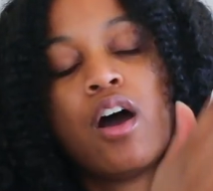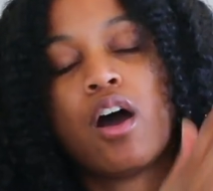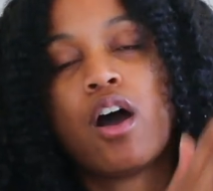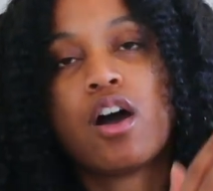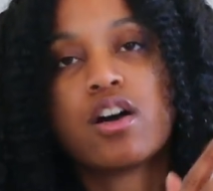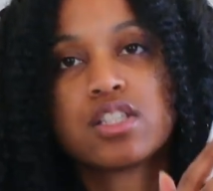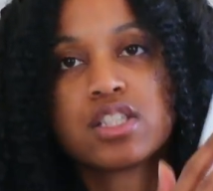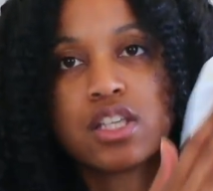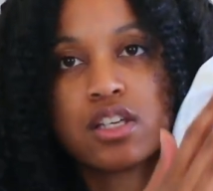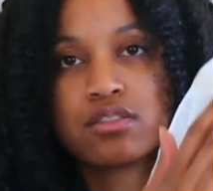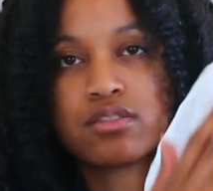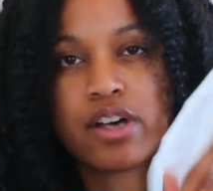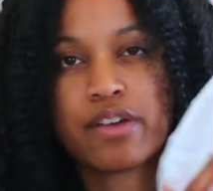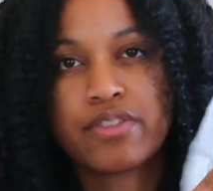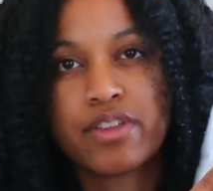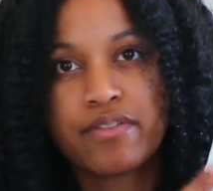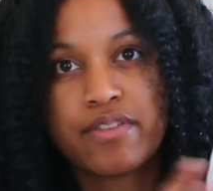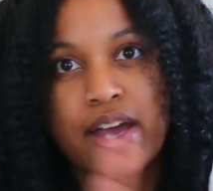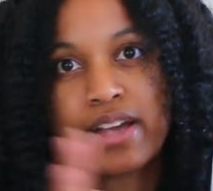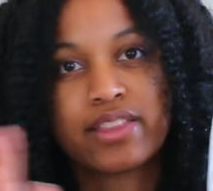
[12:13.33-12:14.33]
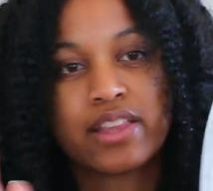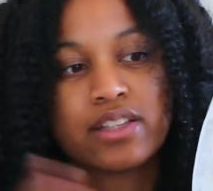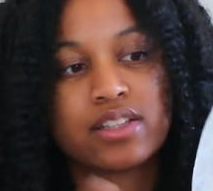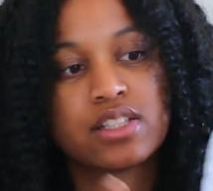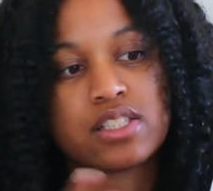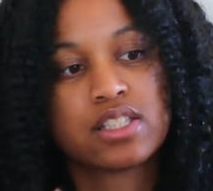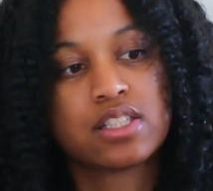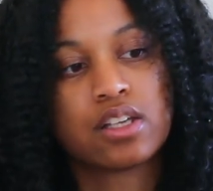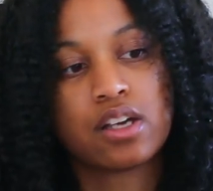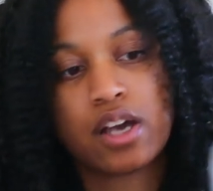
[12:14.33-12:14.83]
Also love the fact that
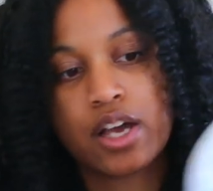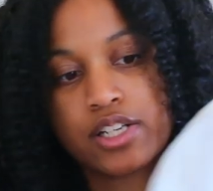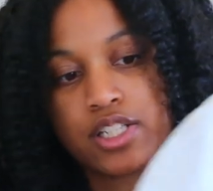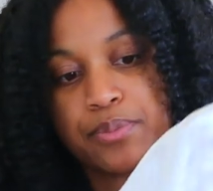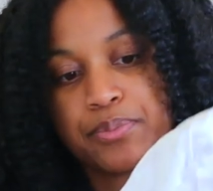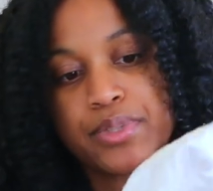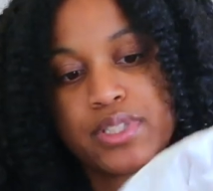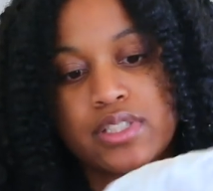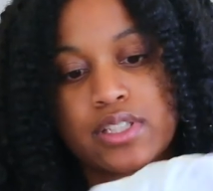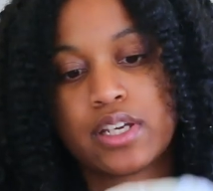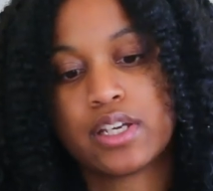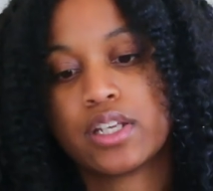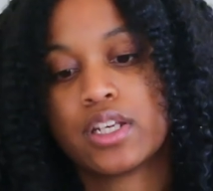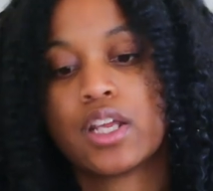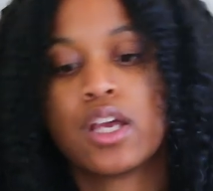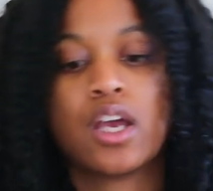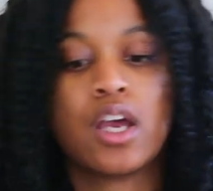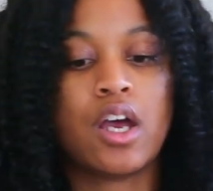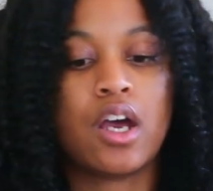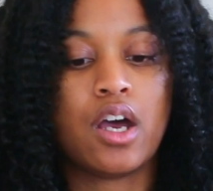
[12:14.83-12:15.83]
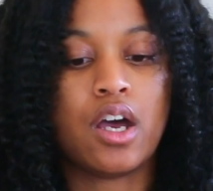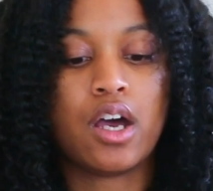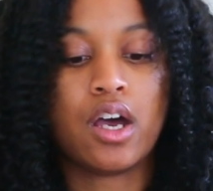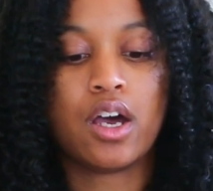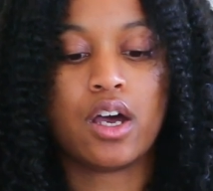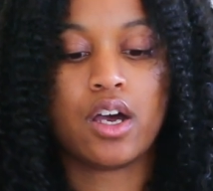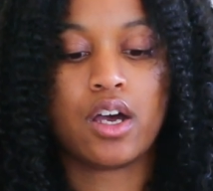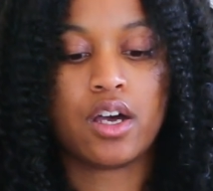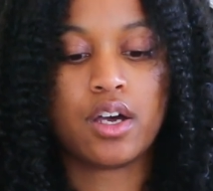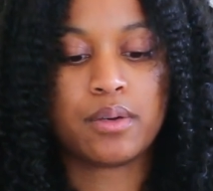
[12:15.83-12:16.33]
this is 100%
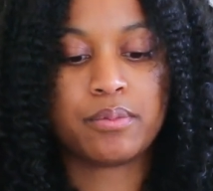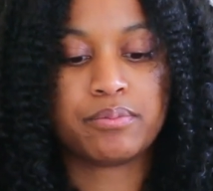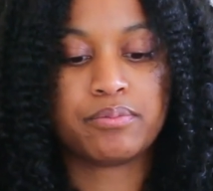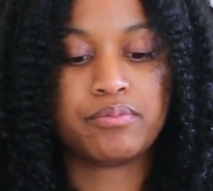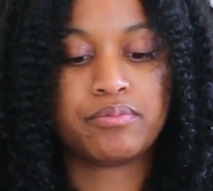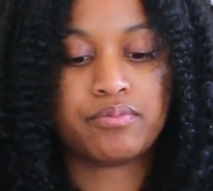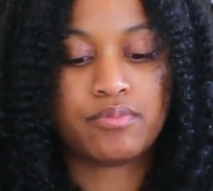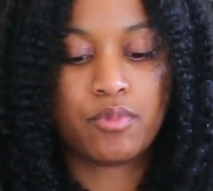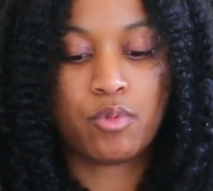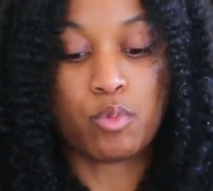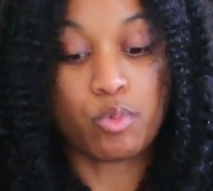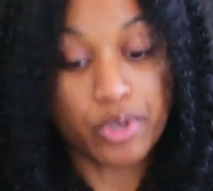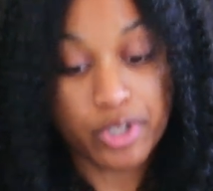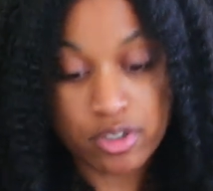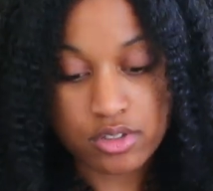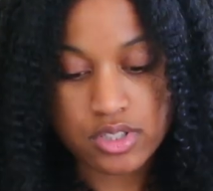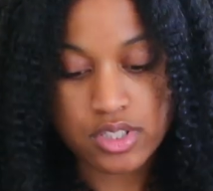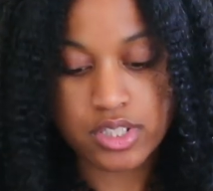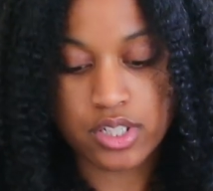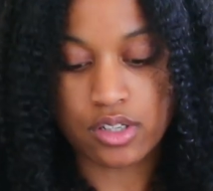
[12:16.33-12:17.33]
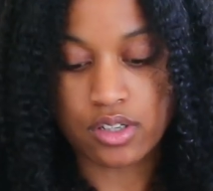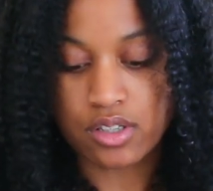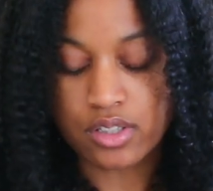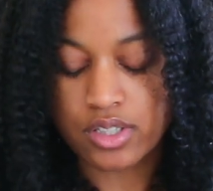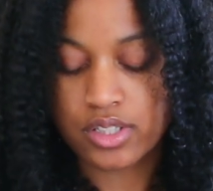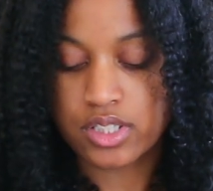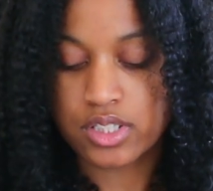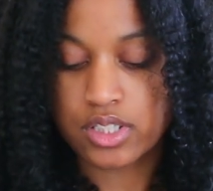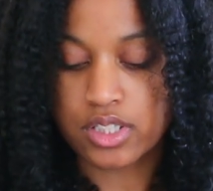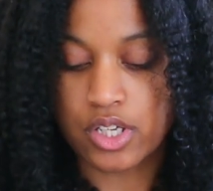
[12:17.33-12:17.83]
um, real
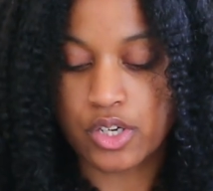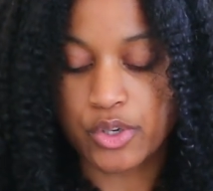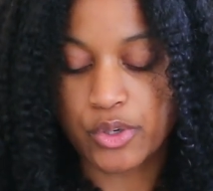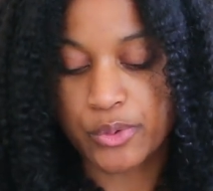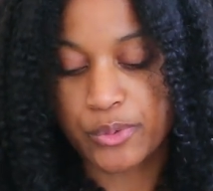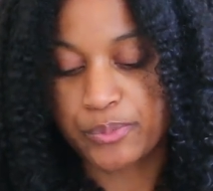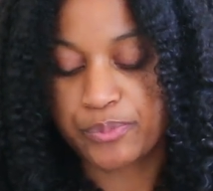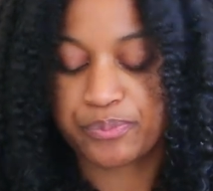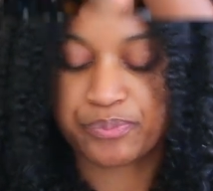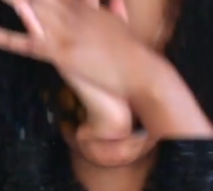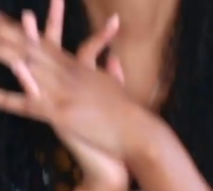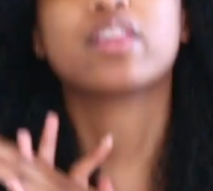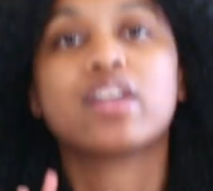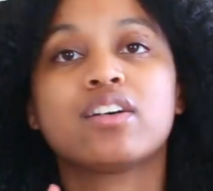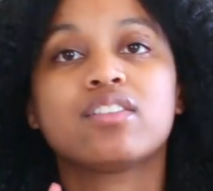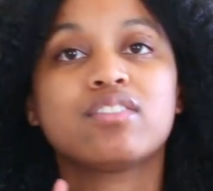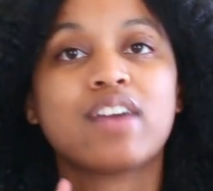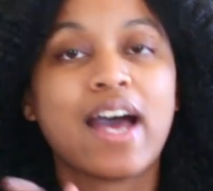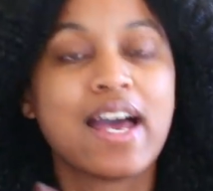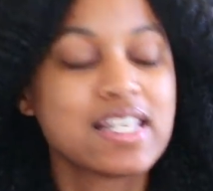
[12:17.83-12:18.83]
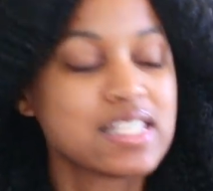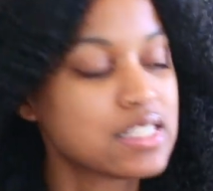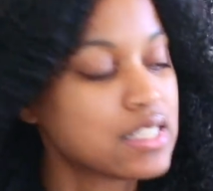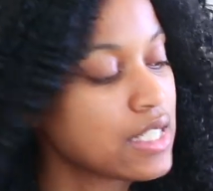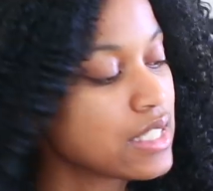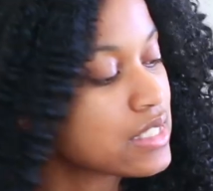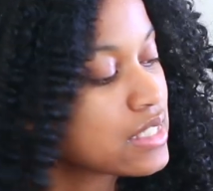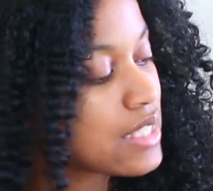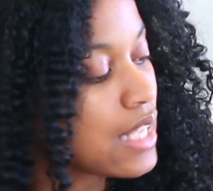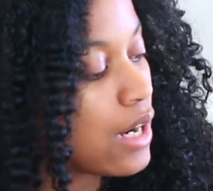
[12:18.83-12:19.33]
silk. So, so the last
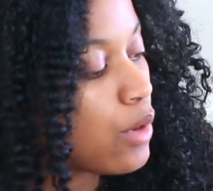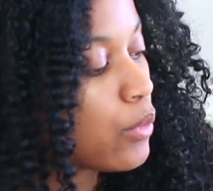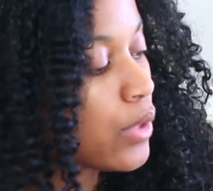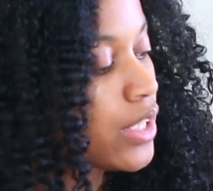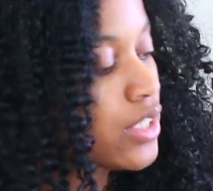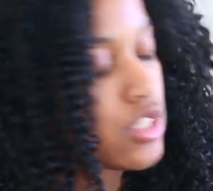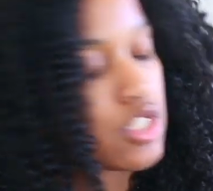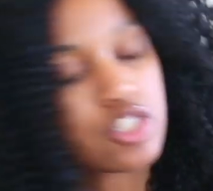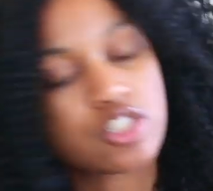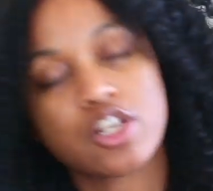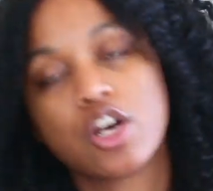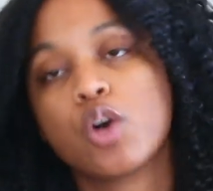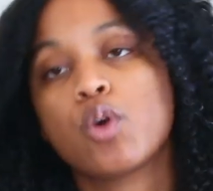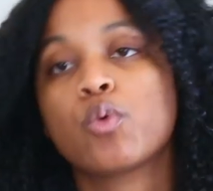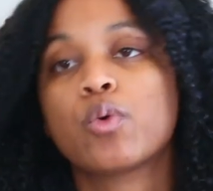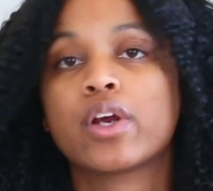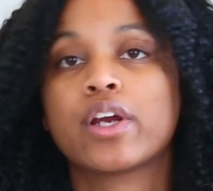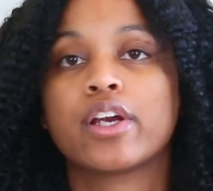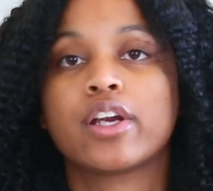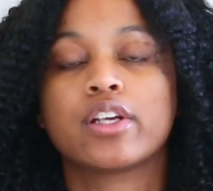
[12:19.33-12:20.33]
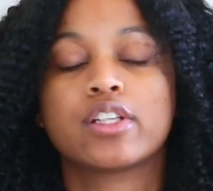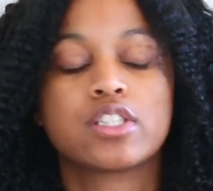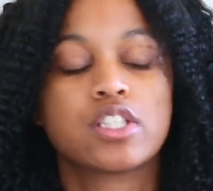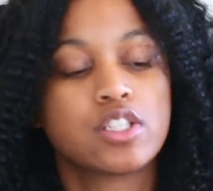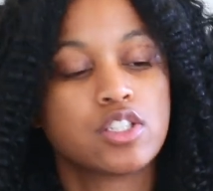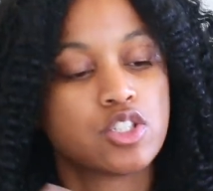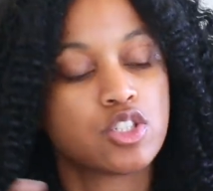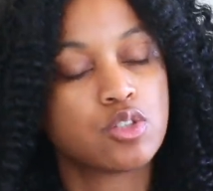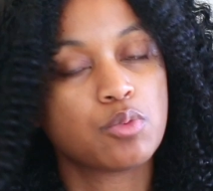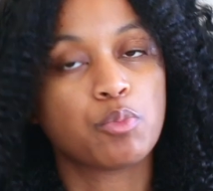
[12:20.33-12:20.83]
things that I wanted to show were
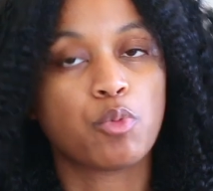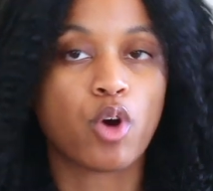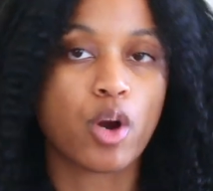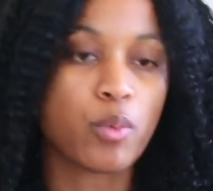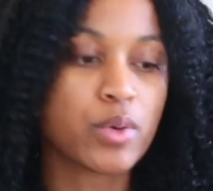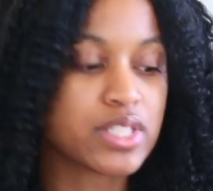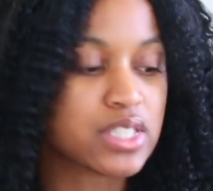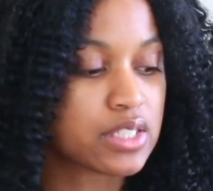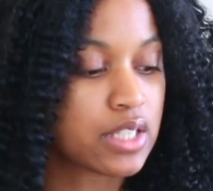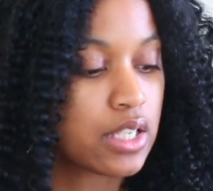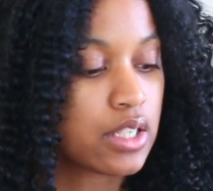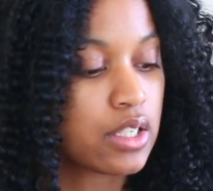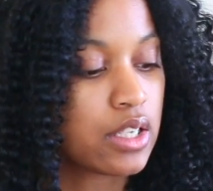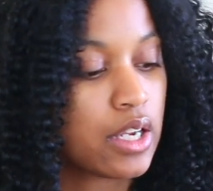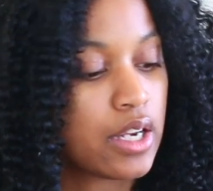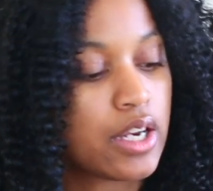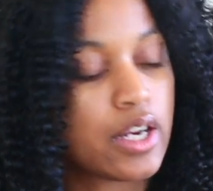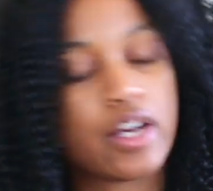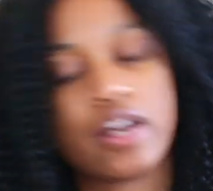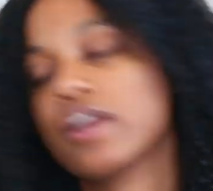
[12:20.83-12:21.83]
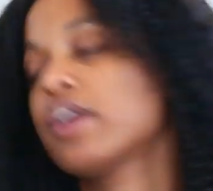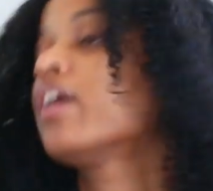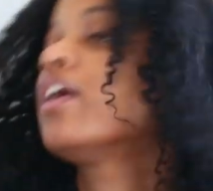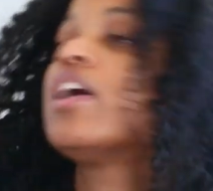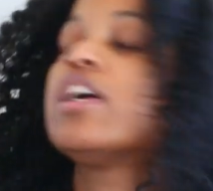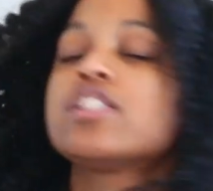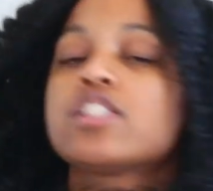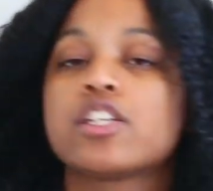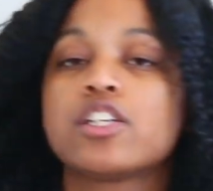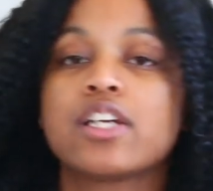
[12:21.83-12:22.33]
to do more with skincare.
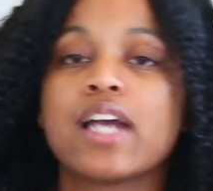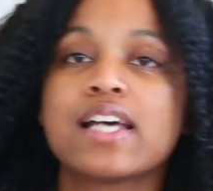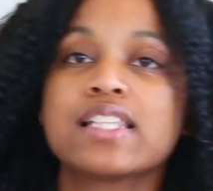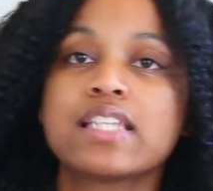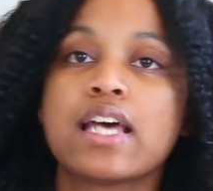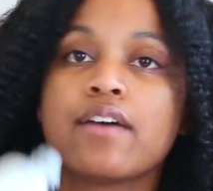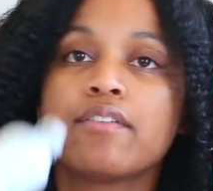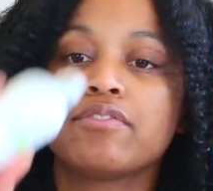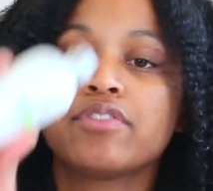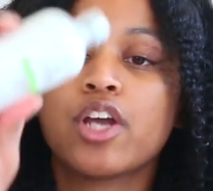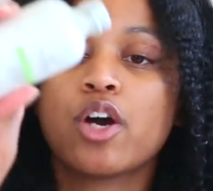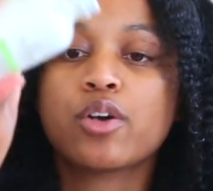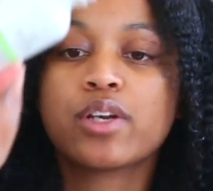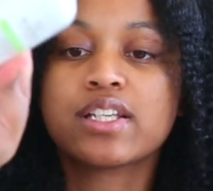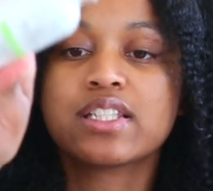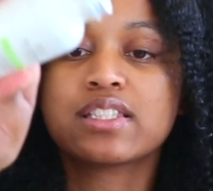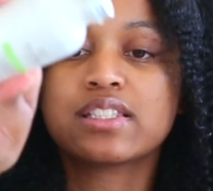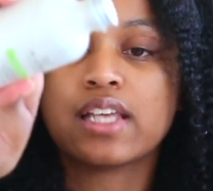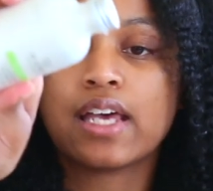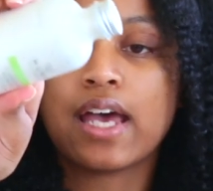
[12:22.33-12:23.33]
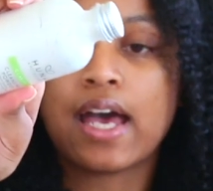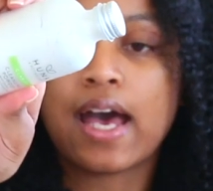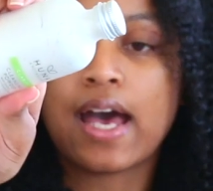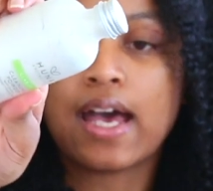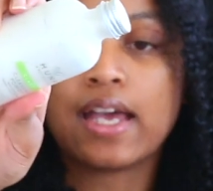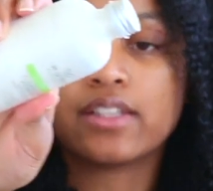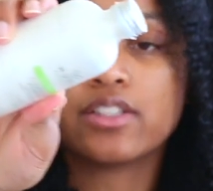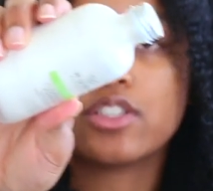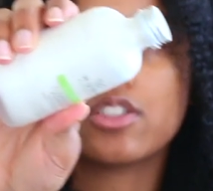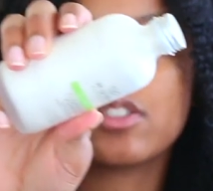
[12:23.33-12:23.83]
So you guys have noticed
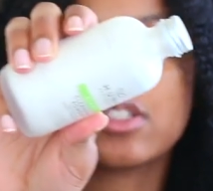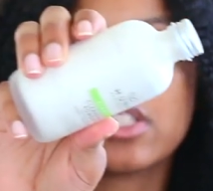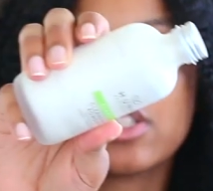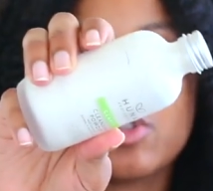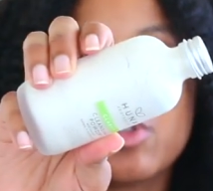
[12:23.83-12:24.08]
that I use